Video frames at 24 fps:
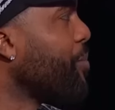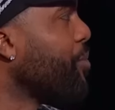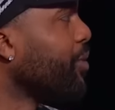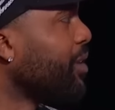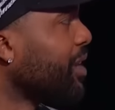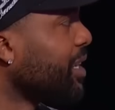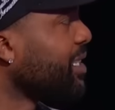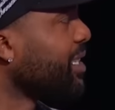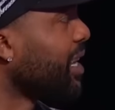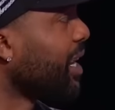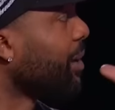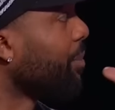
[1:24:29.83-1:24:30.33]
pool
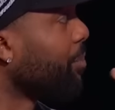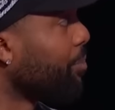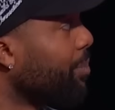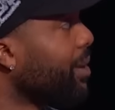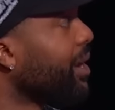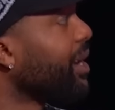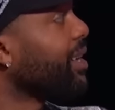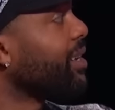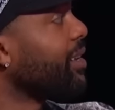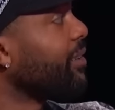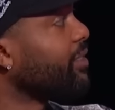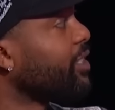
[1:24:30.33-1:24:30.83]
that's like
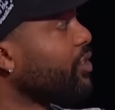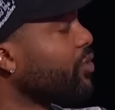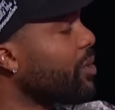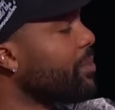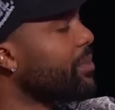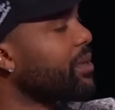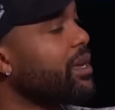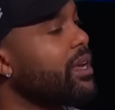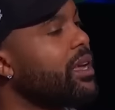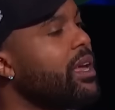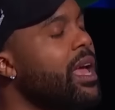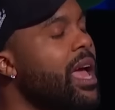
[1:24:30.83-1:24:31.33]
big enough to
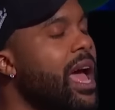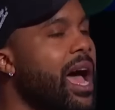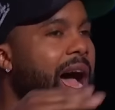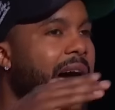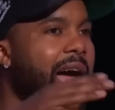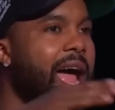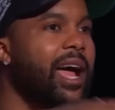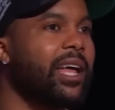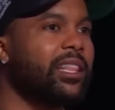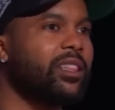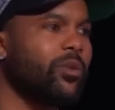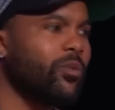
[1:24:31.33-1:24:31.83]
swim in.
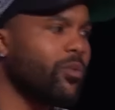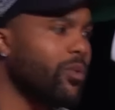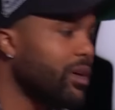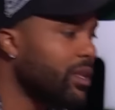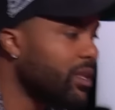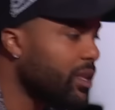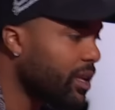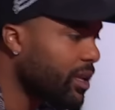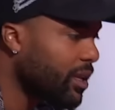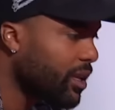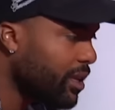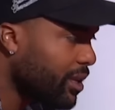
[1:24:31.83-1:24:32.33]
I had the
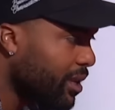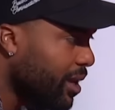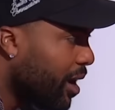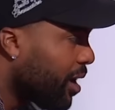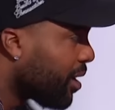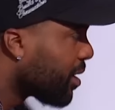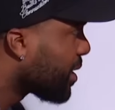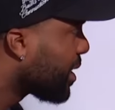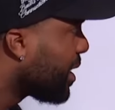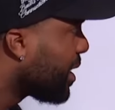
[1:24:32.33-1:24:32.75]
one that all the